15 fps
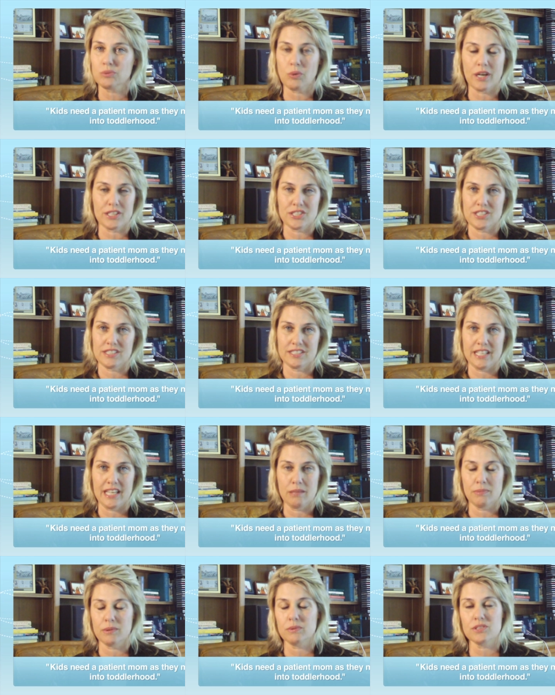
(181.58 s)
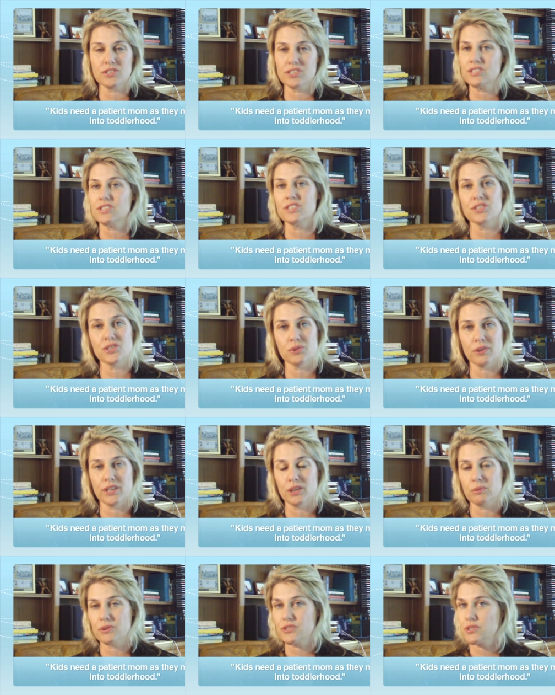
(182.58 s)
to watch the tape. It was just a joy.
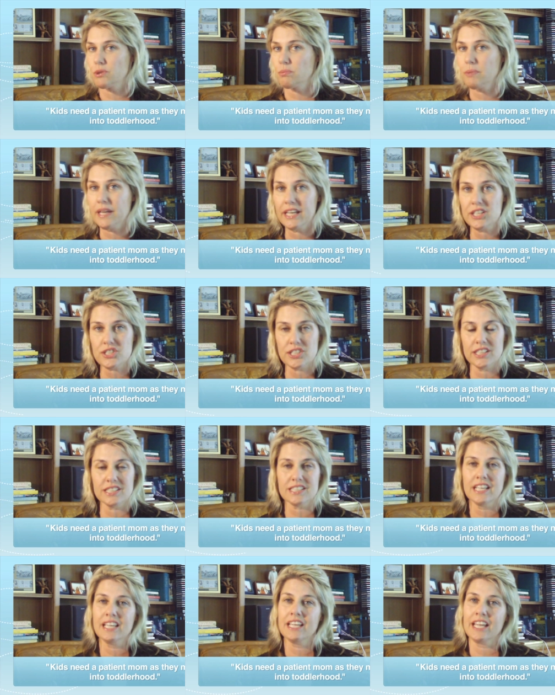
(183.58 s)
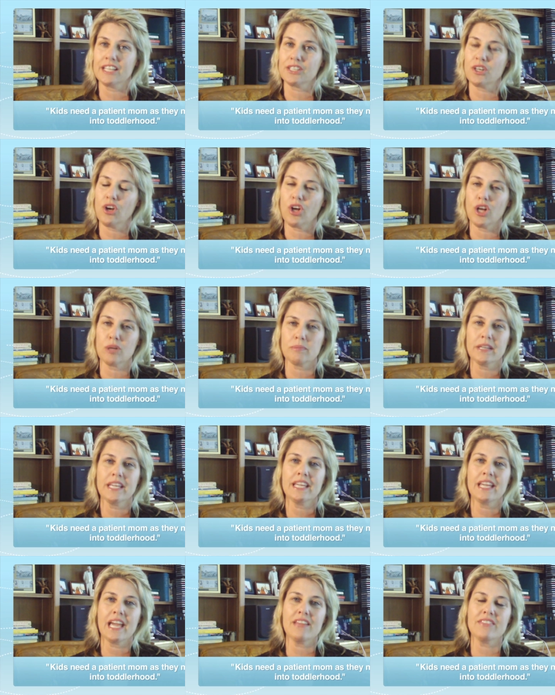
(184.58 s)
You were so patient and calm,
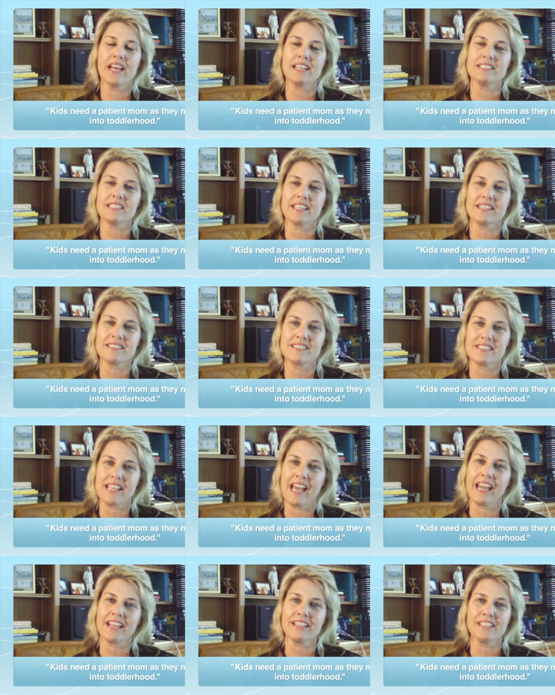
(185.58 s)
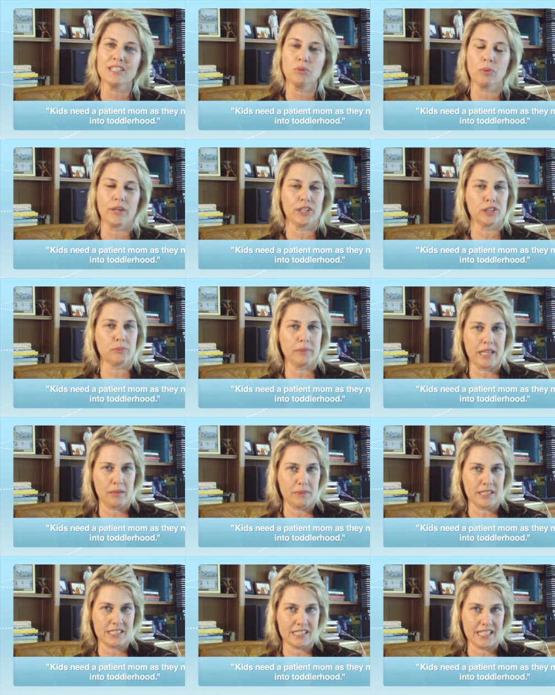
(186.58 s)
and that's exactly what your
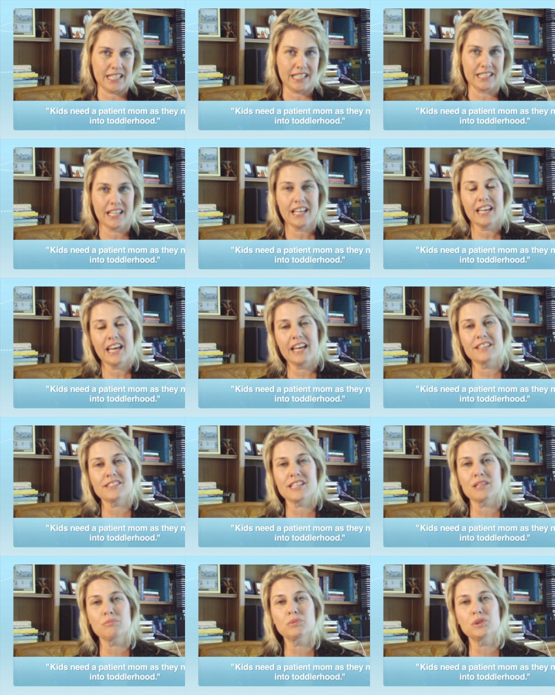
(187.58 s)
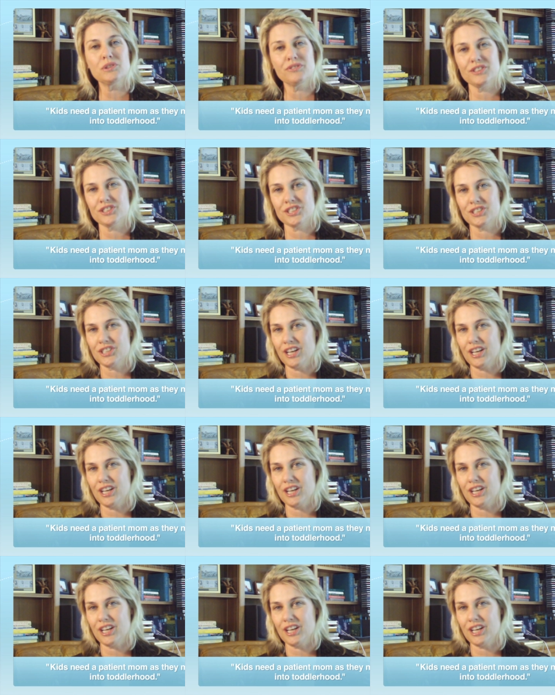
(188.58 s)
baby's need as they move into